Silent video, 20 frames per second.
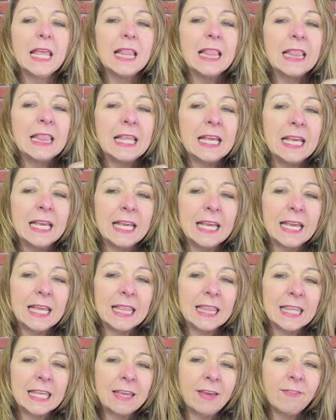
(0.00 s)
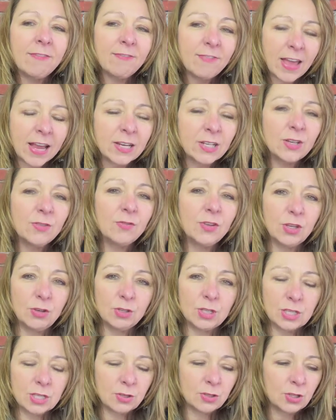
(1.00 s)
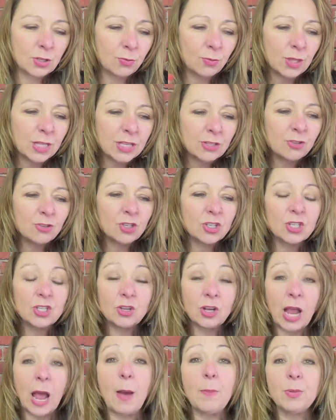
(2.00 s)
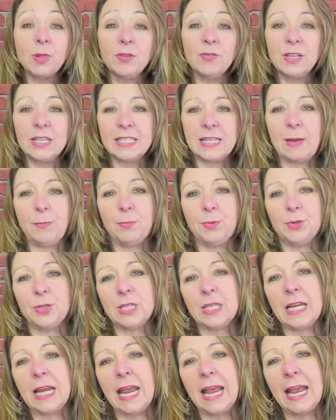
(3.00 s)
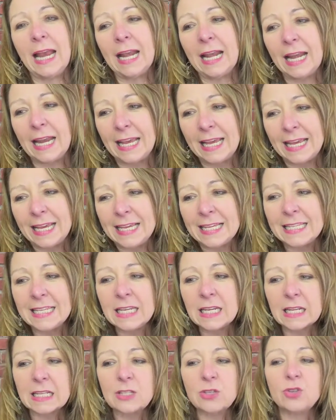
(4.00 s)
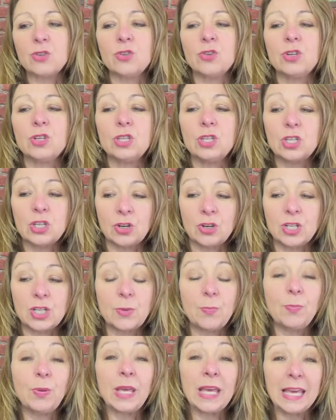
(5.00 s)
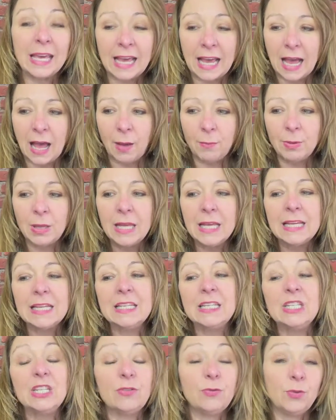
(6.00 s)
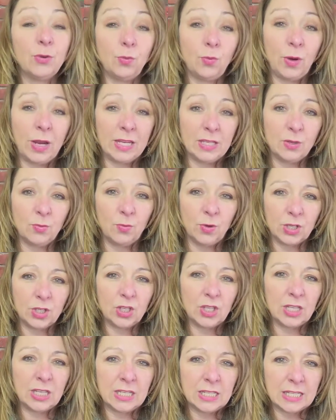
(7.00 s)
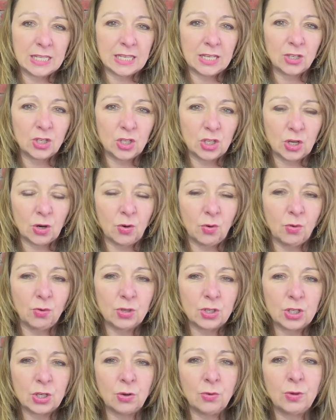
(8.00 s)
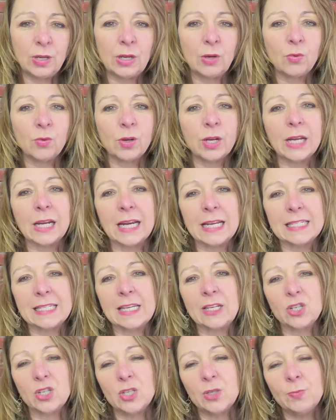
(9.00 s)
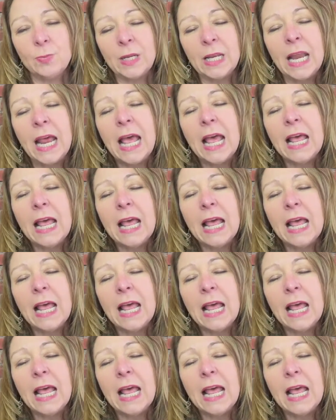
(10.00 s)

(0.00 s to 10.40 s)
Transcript: The effective use, so these are just a couple of examples and easy to start to pick up different ways in which these things show in organizations. But